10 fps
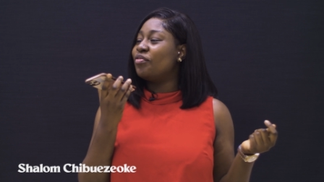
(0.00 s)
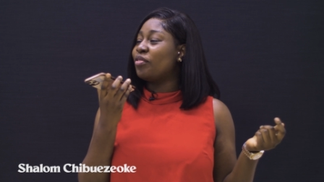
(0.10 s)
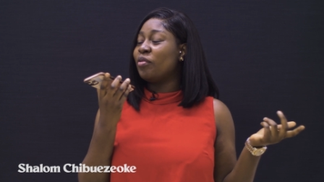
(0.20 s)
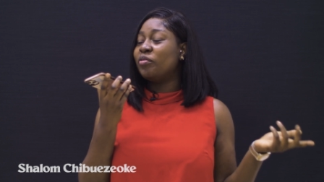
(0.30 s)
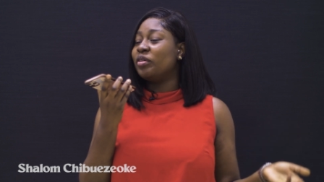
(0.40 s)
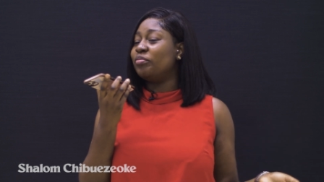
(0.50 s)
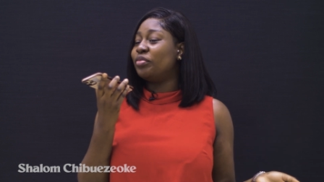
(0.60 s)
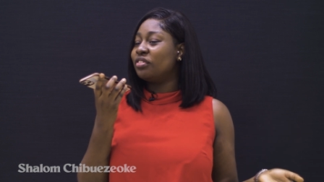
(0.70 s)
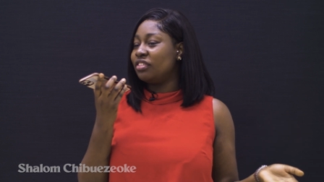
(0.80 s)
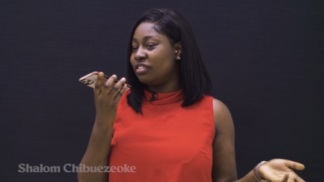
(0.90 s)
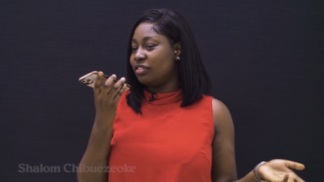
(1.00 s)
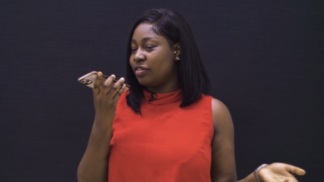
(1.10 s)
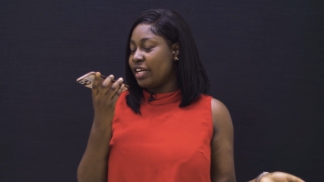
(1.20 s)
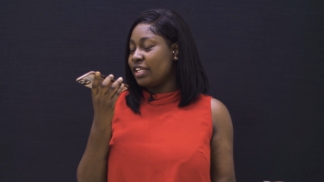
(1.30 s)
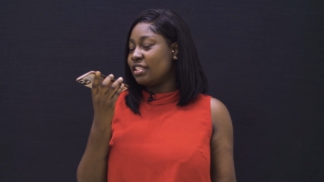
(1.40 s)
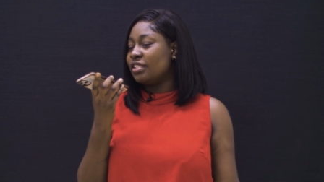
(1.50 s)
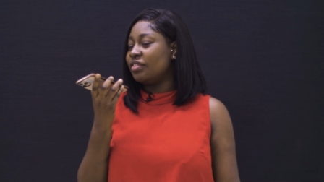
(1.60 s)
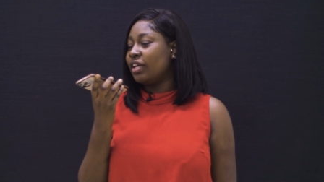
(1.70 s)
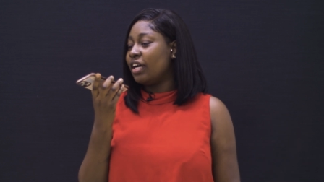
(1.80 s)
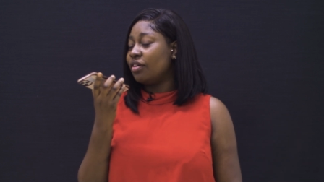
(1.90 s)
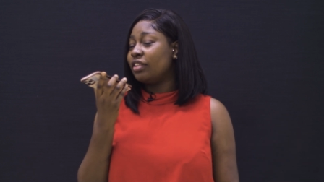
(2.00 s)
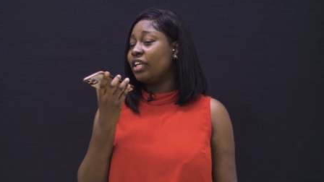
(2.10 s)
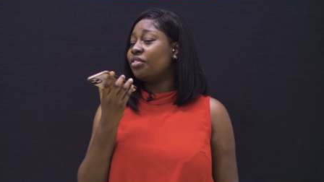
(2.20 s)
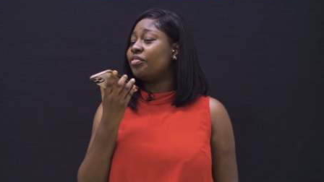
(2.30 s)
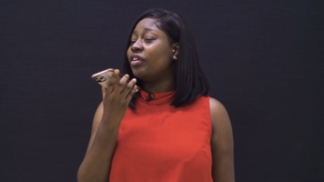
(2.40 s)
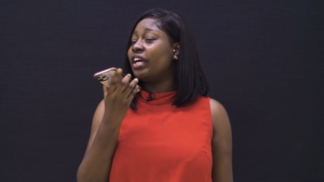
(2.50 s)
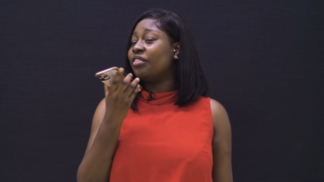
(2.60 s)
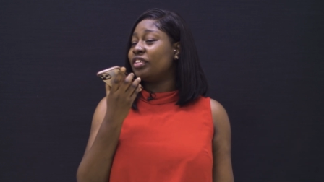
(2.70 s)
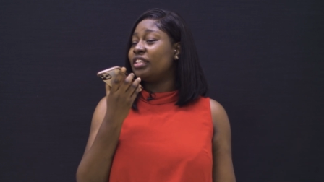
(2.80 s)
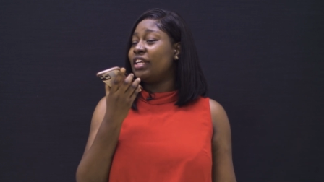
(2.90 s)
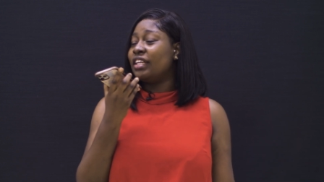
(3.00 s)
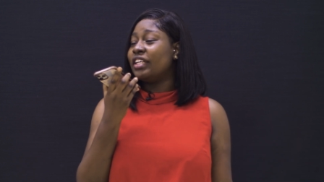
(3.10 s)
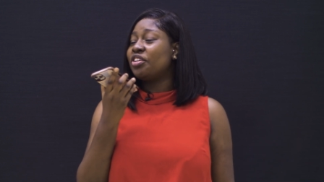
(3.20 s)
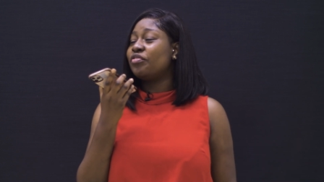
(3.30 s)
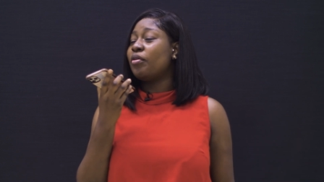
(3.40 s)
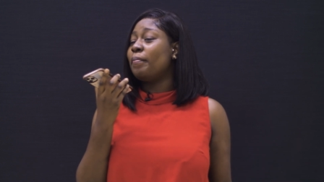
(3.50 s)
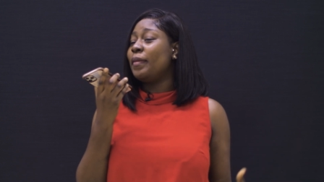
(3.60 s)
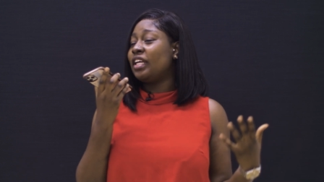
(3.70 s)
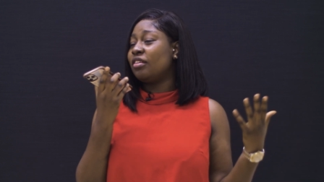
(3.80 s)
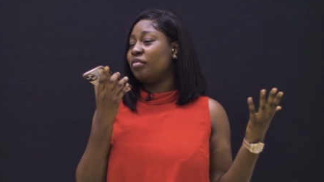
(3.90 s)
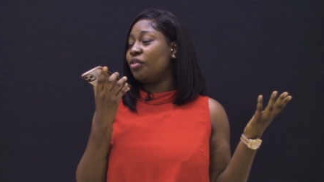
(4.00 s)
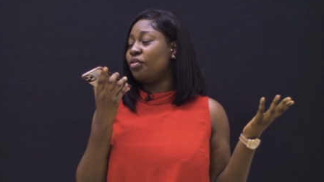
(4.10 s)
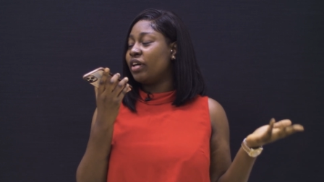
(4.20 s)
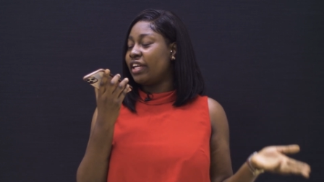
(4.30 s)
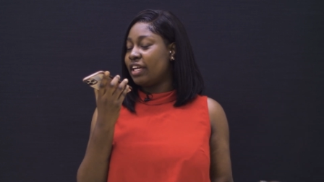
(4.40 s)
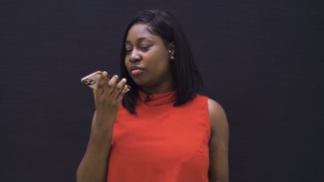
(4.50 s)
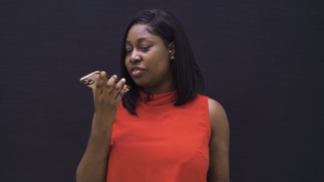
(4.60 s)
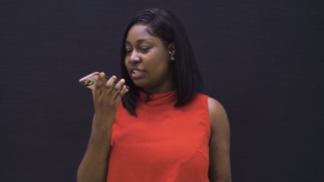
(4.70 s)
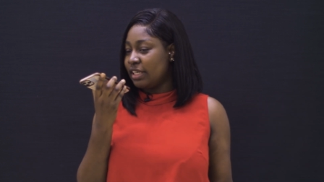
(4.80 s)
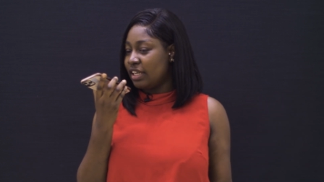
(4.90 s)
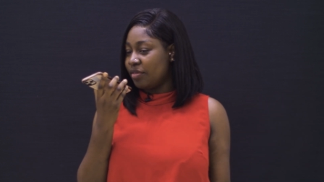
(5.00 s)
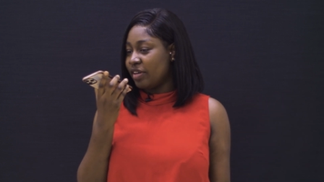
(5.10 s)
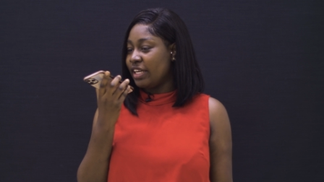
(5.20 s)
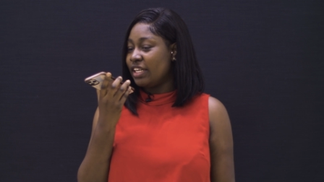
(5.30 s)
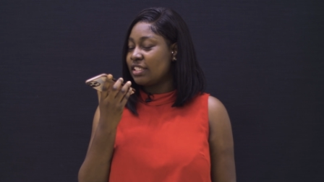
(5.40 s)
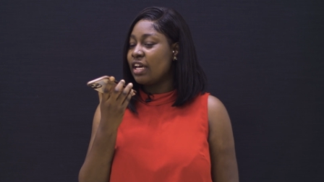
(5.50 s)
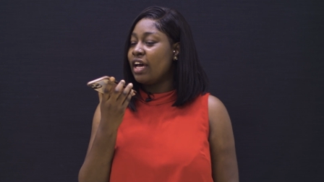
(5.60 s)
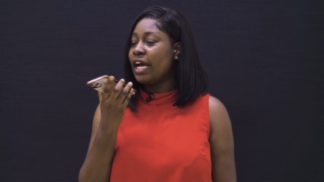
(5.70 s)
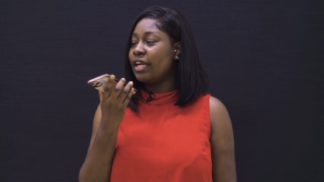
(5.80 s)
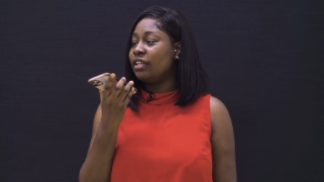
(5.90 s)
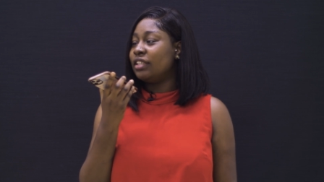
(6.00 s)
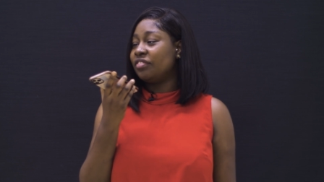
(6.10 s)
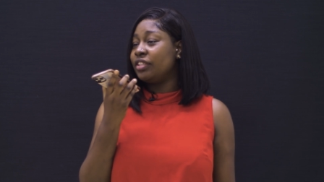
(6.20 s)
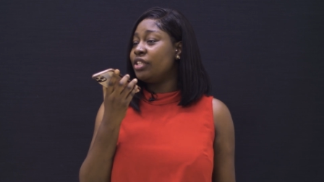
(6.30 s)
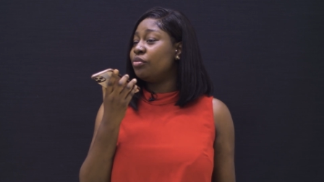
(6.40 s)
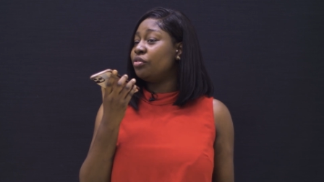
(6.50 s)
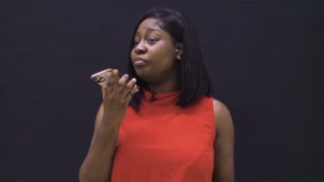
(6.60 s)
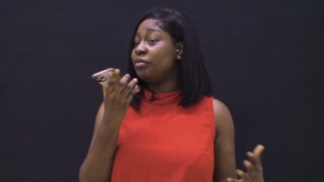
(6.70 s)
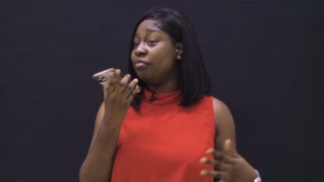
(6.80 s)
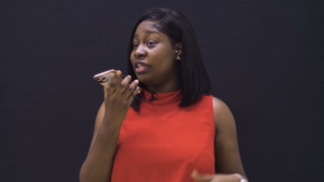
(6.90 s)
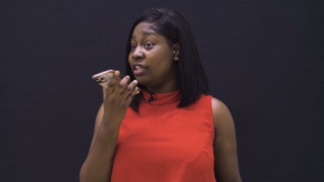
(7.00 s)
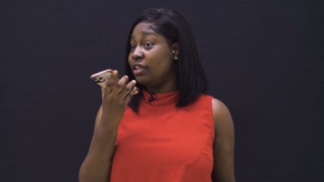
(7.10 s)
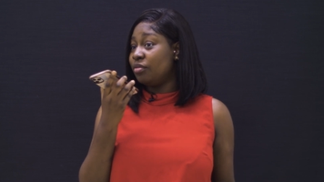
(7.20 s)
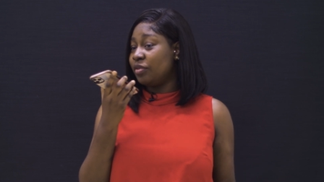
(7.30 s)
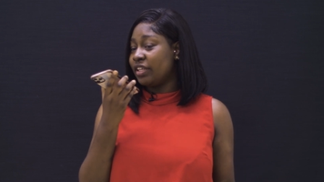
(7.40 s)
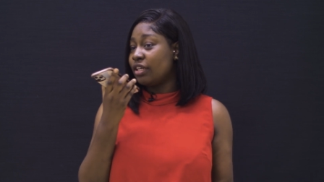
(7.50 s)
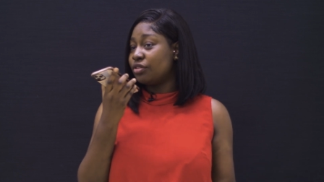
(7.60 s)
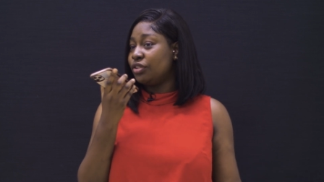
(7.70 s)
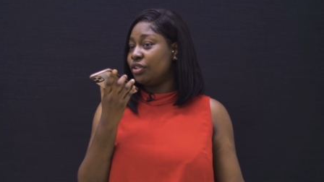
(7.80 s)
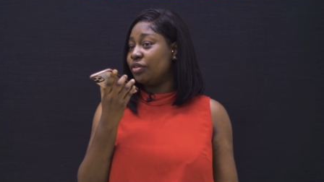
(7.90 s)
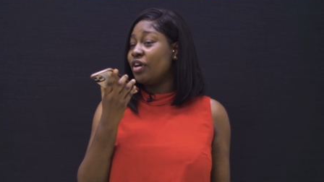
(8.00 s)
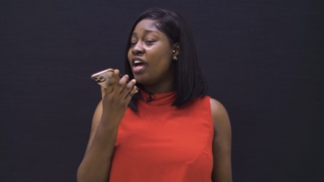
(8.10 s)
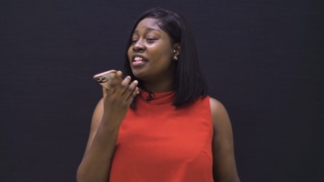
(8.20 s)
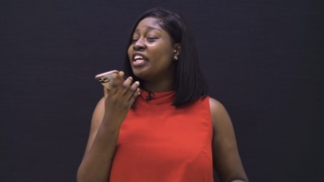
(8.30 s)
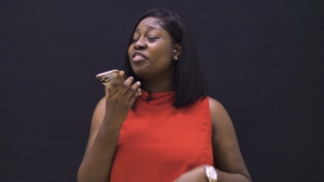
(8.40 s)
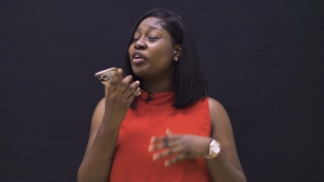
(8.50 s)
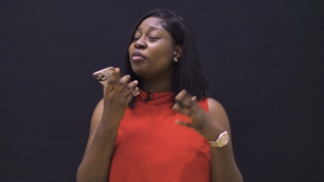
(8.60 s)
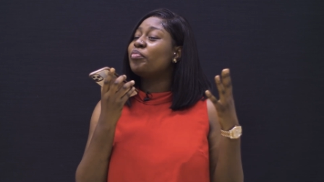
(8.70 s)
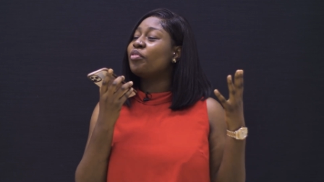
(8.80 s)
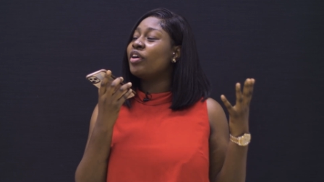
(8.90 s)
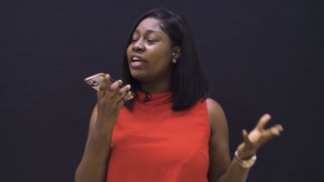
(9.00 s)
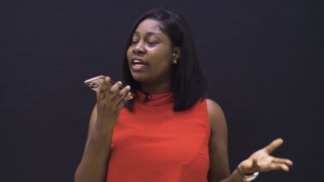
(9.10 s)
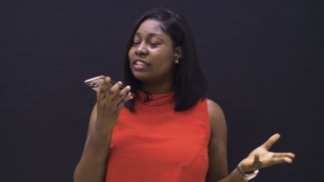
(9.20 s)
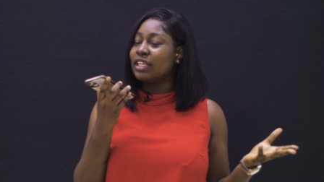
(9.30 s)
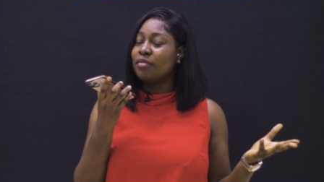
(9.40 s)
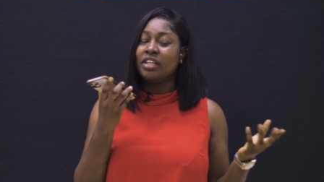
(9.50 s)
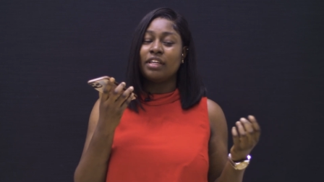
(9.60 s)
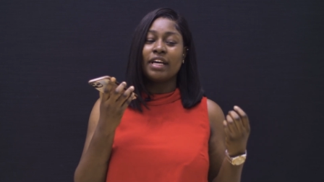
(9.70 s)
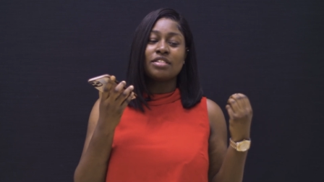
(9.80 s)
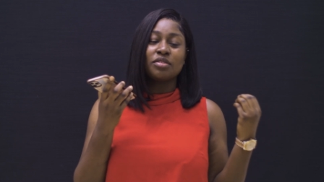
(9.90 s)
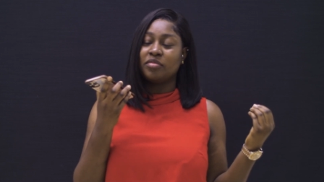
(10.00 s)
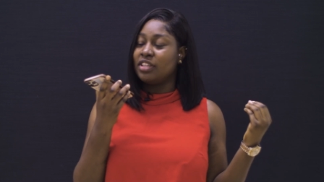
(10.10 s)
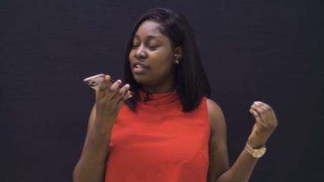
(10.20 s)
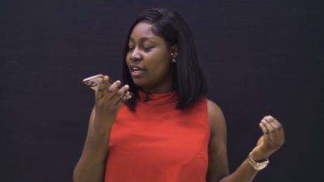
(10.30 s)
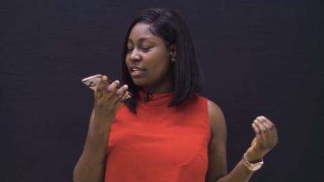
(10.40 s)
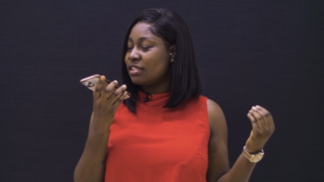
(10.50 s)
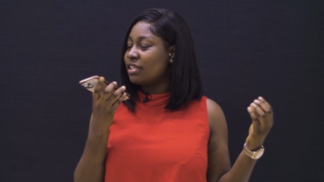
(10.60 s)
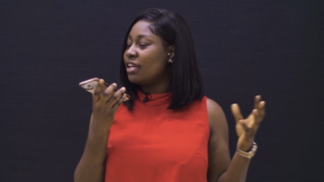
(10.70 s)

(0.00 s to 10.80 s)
from when we are born, right, till now. Thank you for everything. Thank you for making me who I am today, right? I definitely wouldn't be me without you. Thank you for your prayers. I mean, that's something that